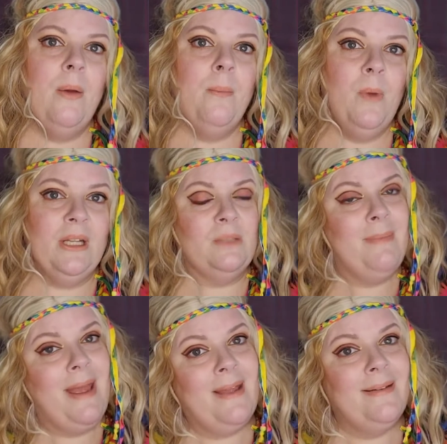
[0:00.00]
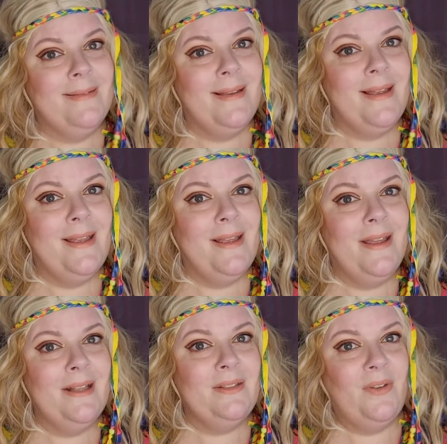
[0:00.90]
which meant
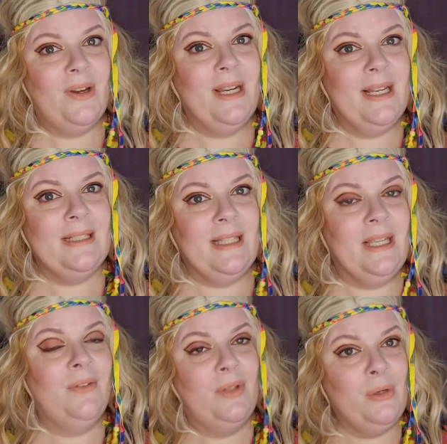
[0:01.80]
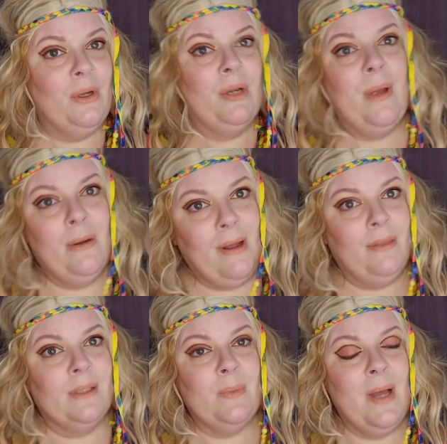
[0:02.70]
it's very easy, if you know your way around
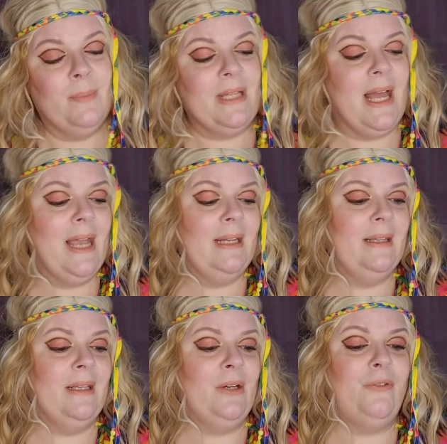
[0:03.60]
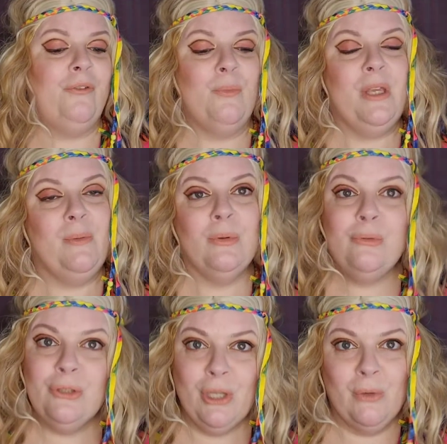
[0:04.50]
the swamp, to hide in there from people who
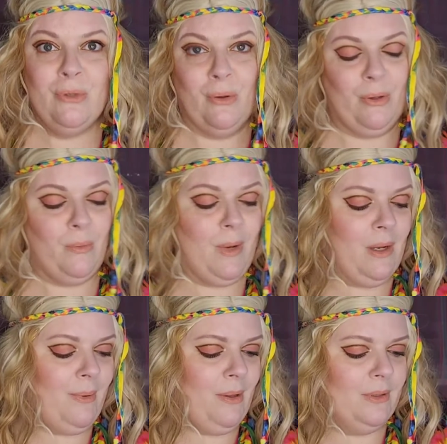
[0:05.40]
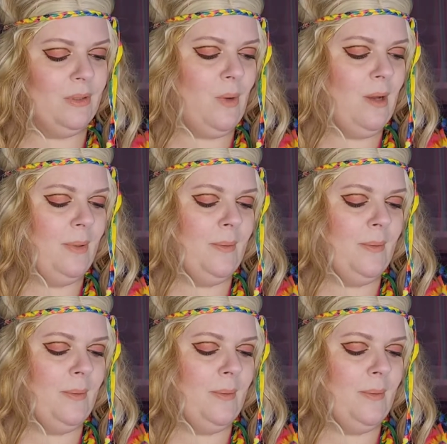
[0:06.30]
don't know their way around the swamp.